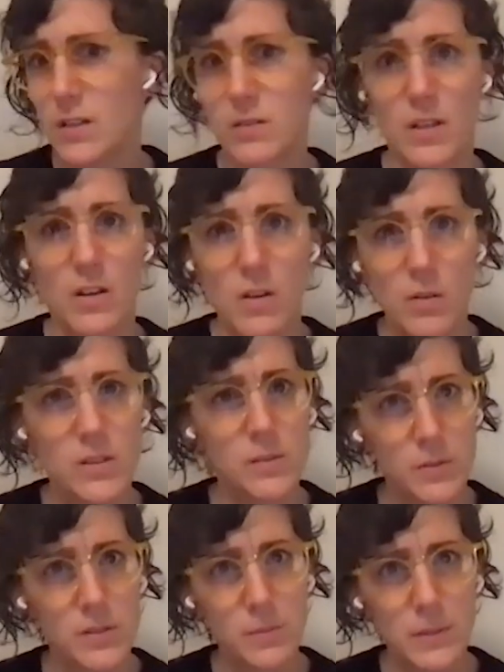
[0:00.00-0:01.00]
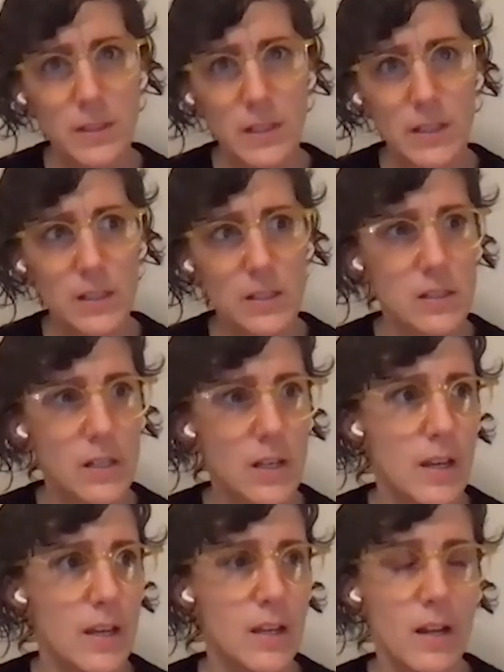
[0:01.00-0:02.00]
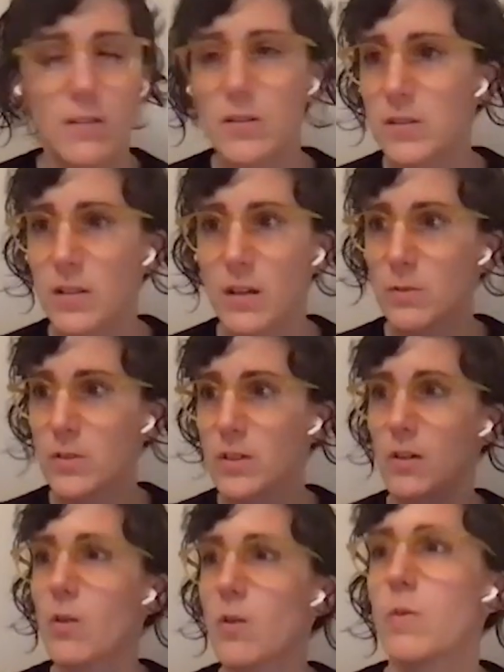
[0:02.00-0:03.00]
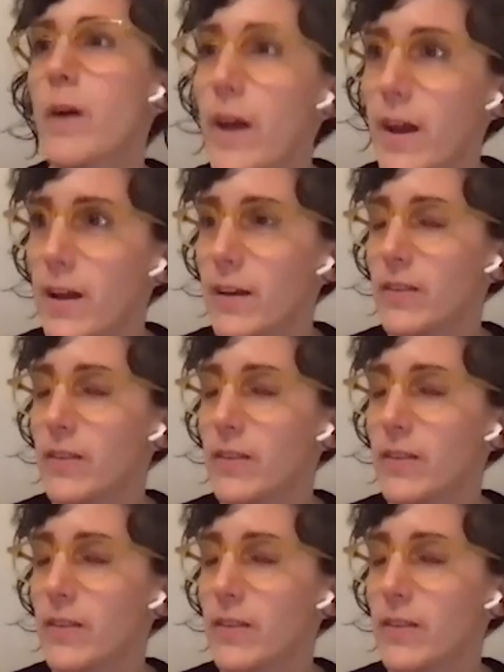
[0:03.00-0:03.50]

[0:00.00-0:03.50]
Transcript: Was I always supposed to be like this? And I always thought it was going to go away.